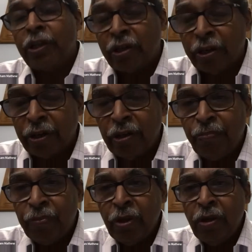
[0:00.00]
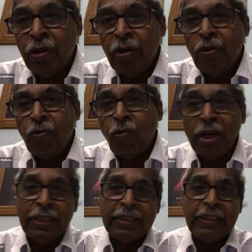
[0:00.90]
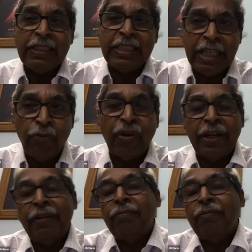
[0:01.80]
record. What does it signify?